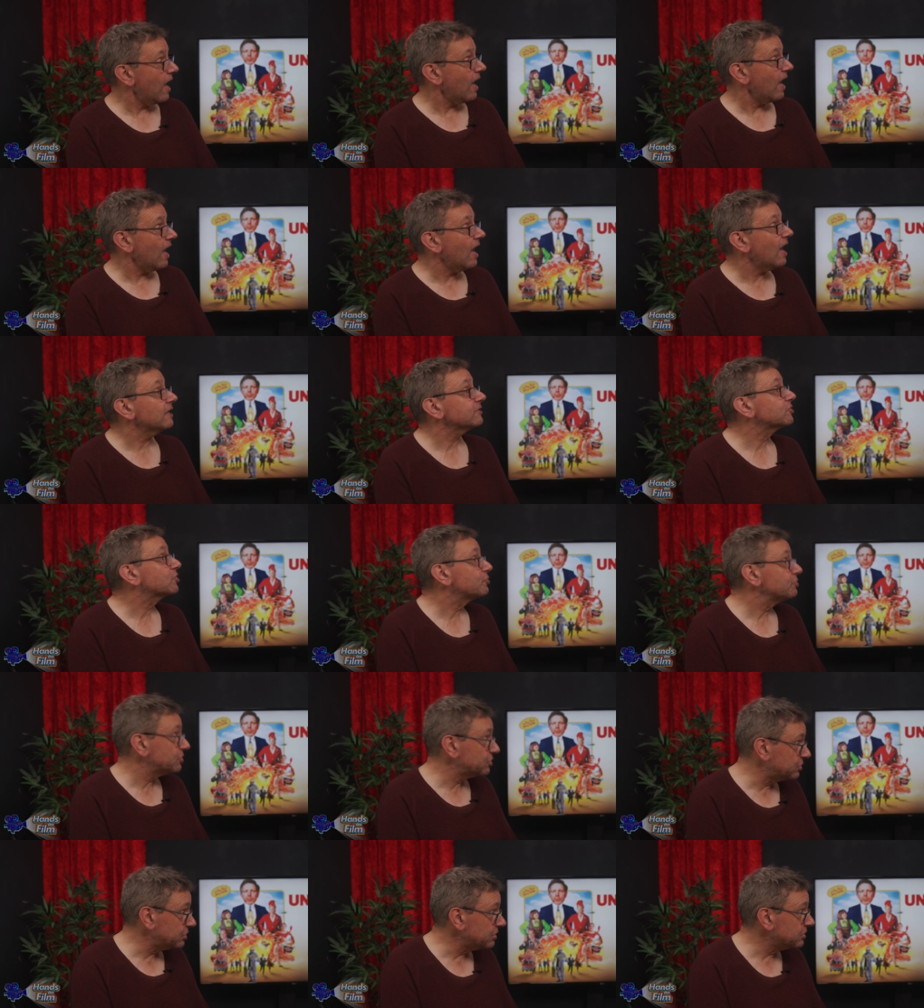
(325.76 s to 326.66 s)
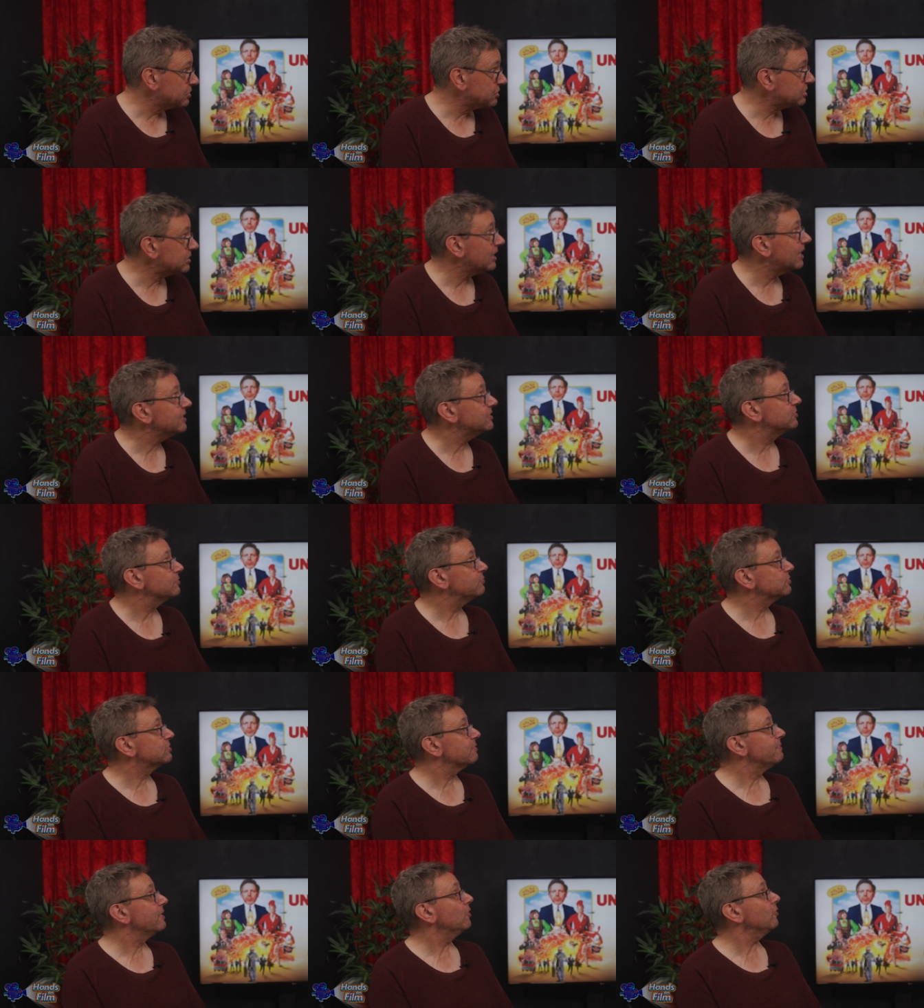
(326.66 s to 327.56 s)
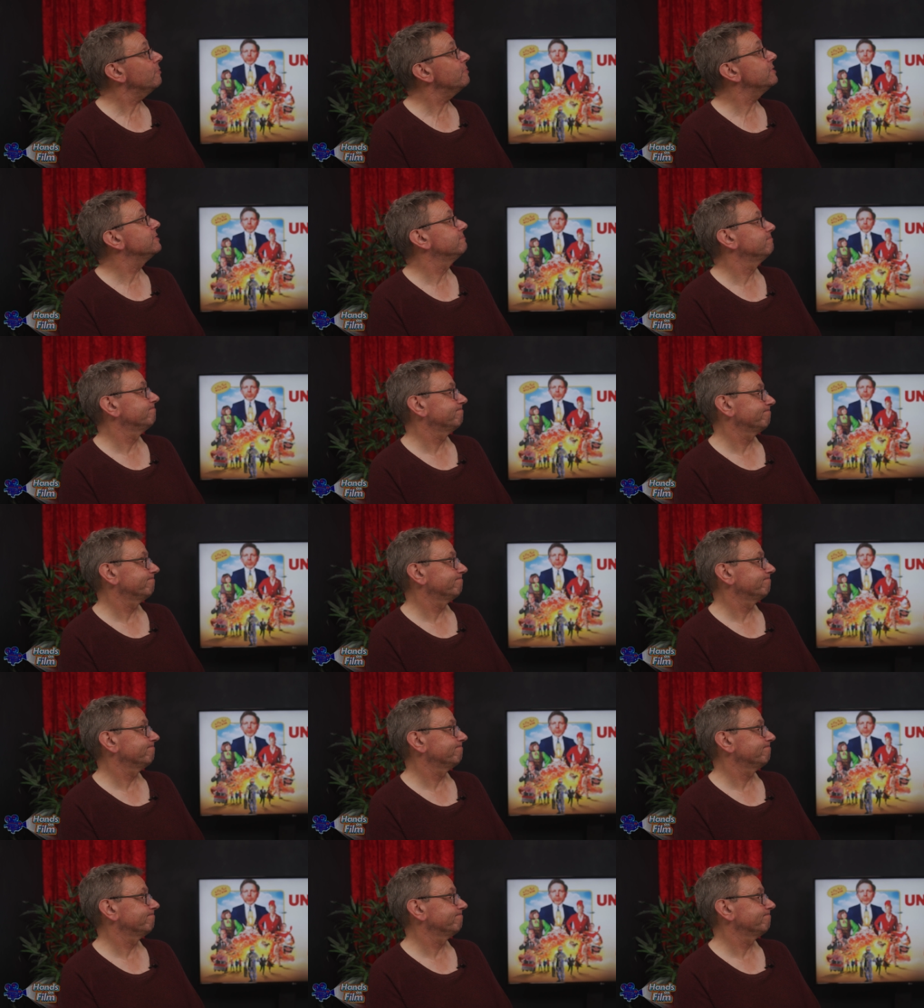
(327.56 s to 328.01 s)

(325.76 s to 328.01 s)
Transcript: Ah, and Christian Slater was a milkman.